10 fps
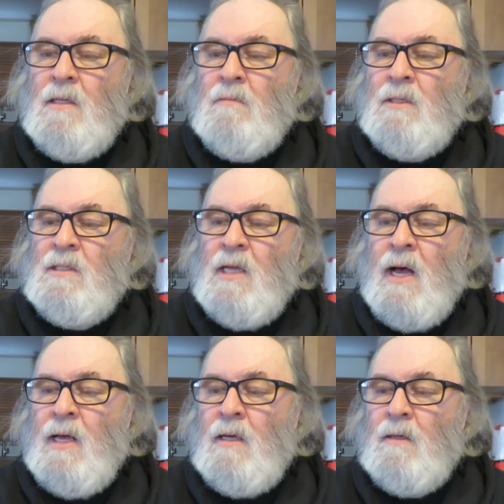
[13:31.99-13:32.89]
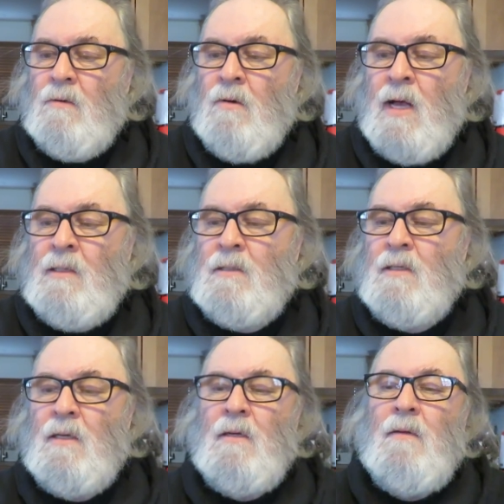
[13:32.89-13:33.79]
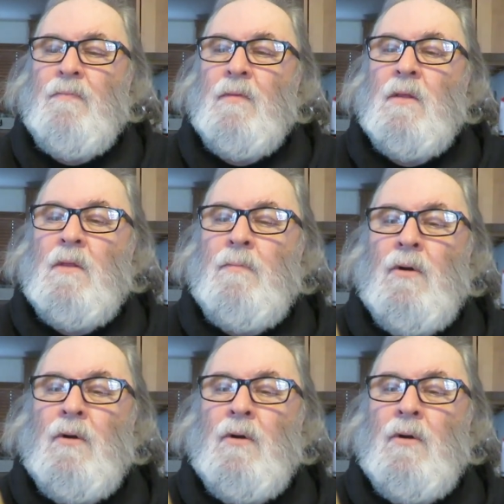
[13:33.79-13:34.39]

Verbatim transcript: the Messiah Christ, The